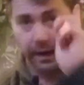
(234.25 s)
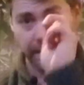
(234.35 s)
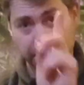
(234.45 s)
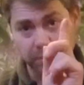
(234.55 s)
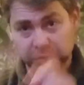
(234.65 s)

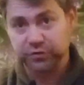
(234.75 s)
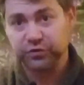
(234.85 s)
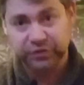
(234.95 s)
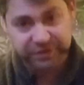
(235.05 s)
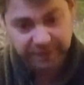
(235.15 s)
I am going to
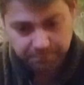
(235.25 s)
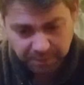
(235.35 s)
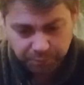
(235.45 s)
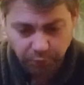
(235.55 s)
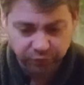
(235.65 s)
just check
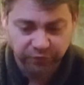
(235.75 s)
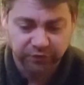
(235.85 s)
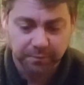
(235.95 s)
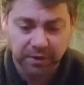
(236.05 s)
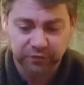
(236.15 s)
my book
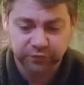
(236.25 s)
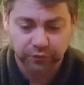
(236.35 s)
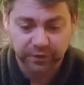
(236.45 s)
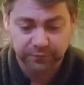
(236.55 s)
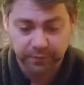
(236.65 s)
just to make
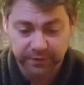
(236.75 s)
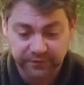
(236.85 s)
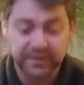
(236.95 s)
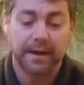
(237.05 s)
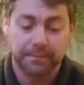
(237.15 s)
sure that's where it
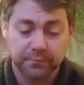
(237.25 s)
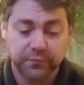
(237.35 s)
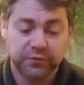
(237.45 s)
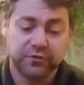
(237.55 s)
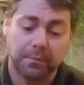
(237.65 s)
is. Yeah,
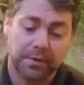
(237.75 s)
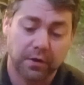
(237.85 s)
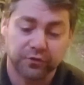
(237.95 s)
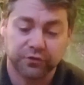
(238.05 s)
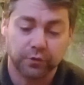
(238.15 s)
top
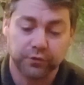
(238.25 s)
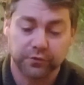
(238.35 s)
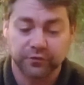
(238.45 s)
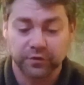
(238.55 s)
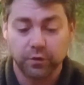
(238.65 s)
part of the
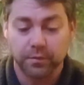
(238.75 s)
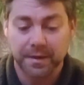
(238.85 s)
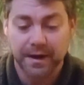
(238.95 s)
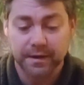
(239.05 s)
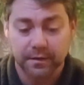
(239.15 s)
shoulders, lower
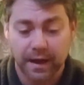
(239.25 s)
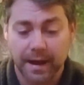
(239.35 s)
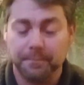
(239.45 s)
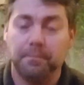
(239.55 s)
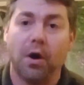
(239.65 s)
back,
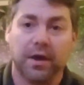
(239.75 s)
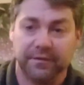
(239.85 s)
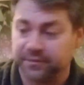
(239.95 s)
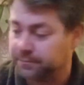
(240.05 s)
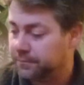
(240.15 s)
and
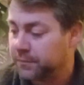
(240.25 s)
pockets.